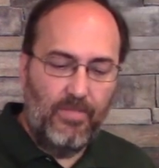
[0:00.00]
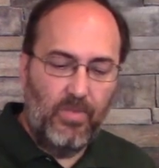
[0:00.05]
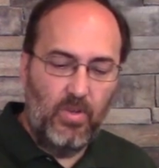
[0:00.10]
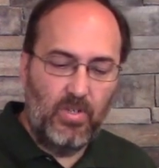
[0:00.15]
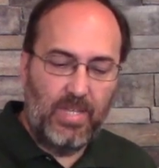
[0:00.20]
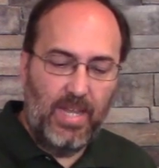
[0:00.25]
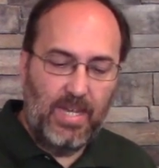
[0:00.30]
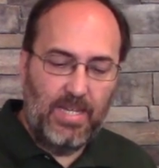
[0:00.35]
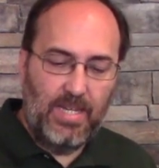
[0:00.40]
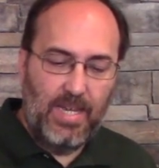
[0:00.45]

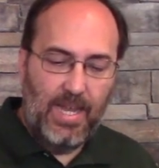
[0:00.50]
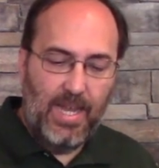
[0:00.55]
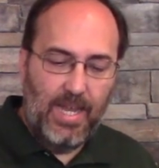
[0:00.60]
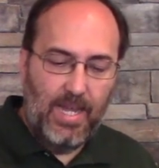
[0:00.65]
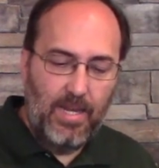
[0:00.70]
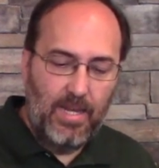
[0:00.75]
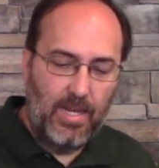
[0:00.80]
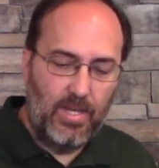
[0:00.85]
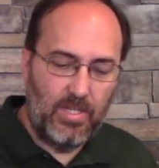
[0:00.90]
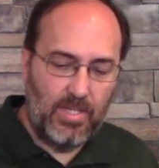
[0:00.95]
Verse
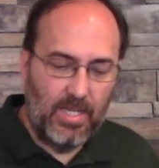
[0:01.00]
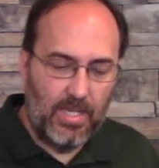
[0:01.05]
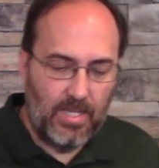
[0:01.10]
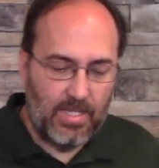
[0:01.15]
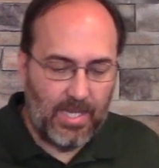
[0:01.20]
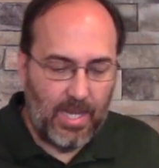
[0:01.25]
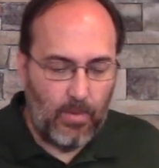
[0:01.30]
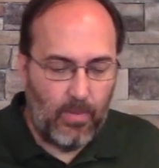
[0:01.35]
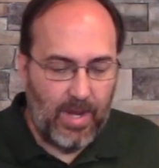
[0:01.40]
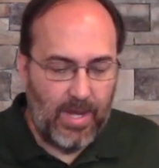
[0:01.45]
18, he
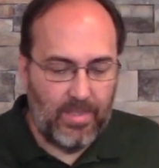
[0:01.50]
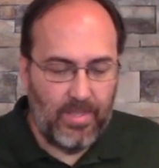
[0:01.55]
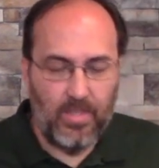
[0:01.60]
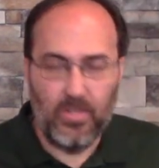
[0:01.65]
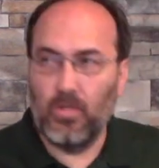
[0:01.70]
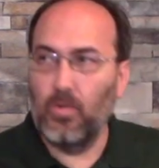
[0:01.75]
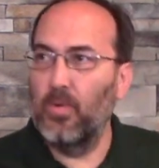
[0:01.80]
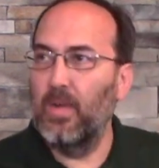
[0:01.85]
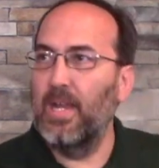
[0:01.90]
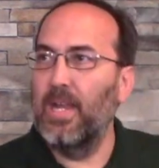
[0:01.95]
says, I write
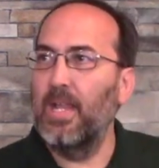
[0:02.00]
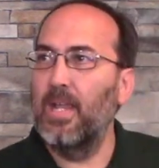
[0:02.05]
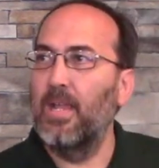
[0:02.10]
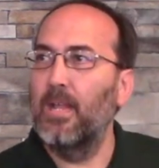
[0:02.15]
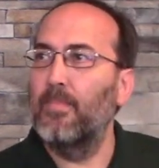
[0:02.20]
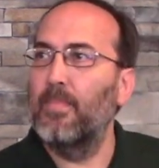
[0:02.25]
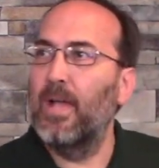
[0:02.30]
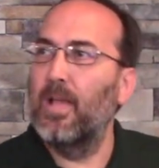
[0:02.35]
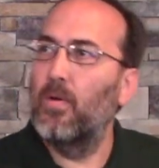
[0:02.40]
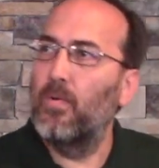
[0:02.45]
this greeting
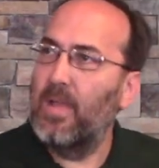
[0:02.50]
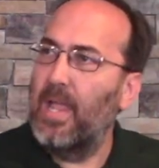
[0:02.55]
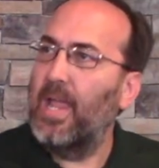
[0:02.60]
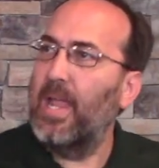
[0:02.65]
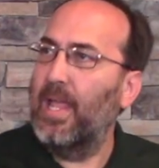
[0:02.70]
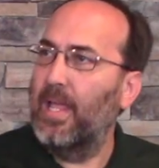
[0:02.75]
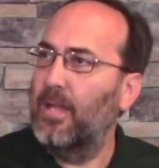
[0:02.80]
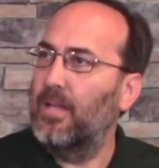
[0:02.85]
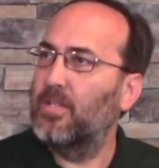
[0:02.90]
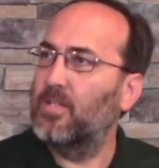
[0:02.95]
in my own
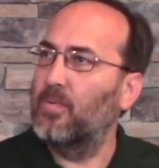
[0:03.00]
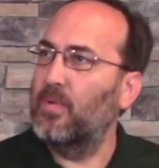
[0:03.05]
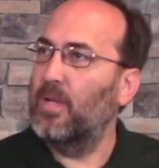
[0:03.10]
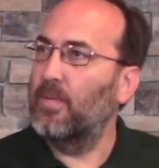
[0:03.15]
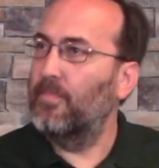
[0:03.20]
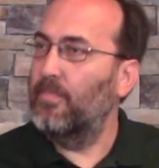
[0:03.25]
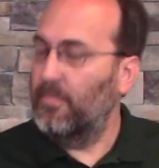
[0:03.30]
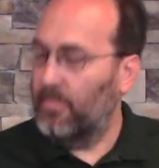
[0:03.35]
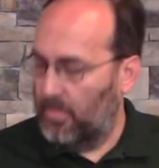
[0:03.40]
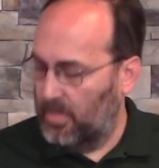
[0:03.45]
hand. So
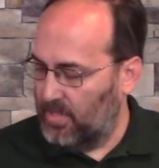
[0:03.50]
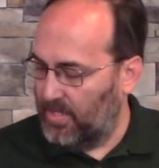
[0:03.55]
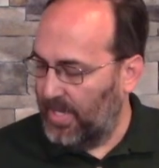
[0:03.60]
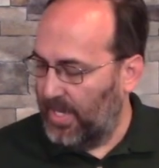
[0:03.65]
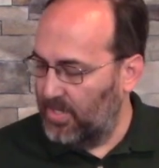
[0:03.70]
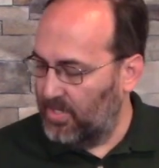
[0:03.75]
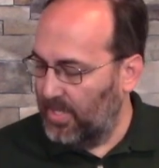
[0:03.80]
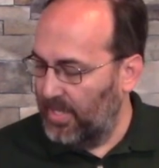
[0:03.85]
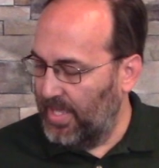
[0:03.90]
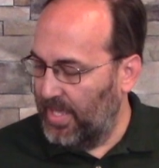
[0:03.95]
he
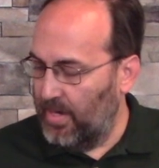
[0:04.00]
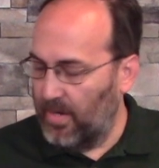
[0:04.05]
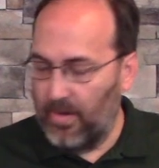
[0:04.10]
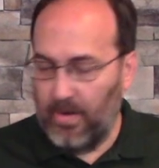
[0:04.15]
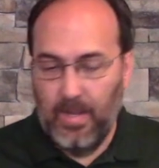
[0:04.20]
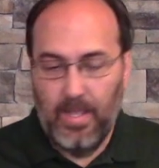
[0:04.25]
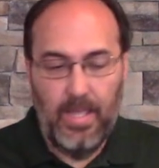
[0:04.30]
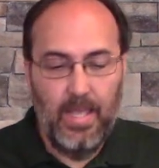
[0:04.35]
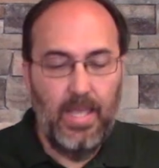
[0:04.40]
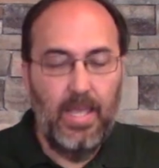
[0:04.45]
signs the letter,
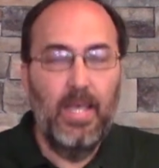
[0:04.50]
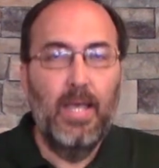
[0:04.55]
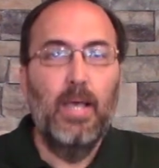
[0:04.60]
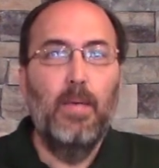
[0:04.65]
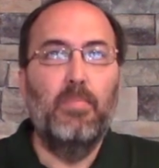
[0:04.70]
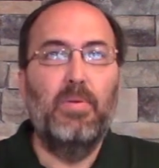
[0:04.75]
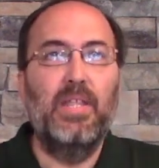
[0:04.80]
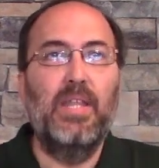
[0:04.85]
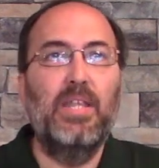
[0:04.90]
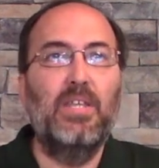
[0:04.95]

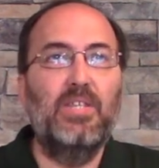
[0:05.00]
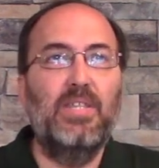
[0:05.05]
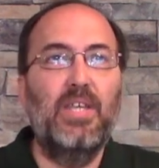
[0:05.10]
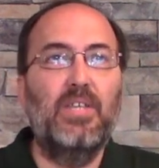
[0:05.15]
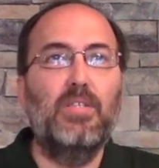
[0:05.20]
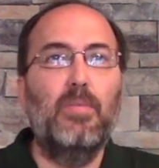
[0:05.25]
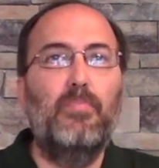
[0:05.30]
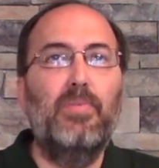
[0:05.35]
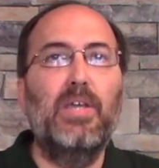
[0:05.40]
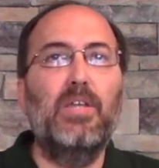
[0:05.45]
but then he
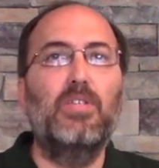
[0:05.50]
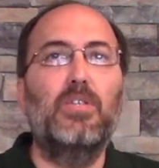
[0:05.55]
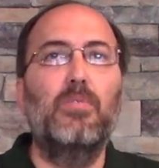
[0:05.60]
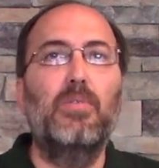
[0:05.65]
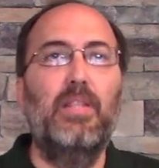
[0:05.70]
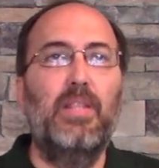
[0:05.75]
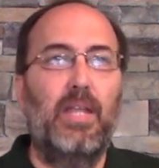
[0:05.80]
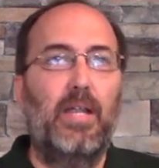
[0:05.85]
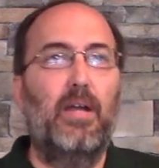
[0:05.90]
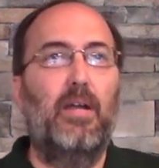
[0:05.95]
sticks a
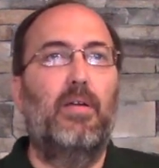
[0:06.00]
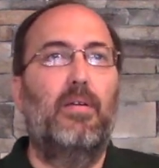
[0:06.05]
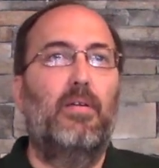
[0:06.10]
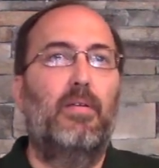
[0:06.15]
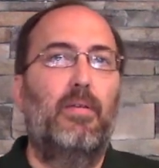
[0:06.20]
picture in there.